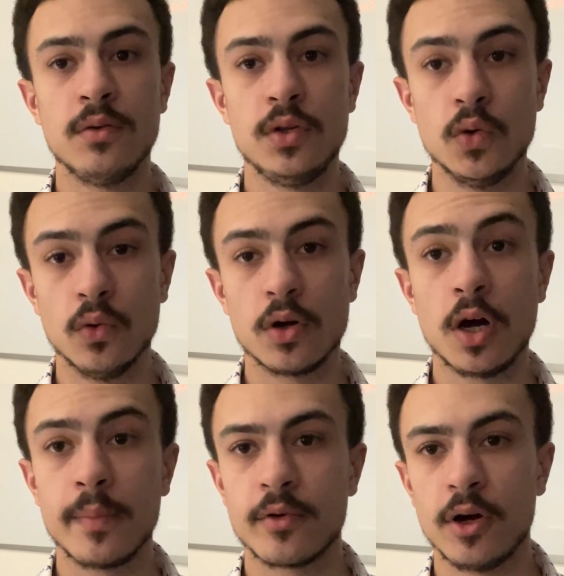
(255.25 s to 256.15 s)
your
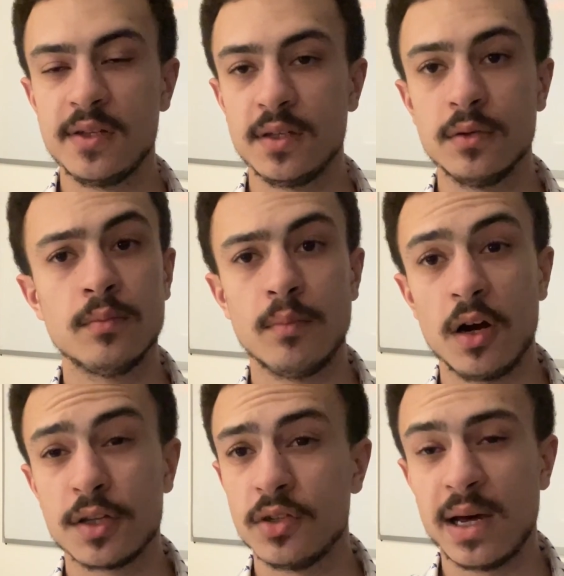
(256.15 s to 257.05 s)
copywriting,
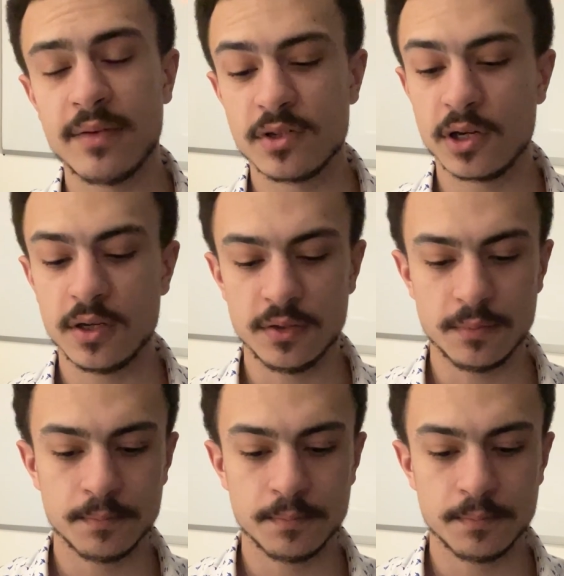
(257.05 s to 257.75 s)
marketing, or advertising.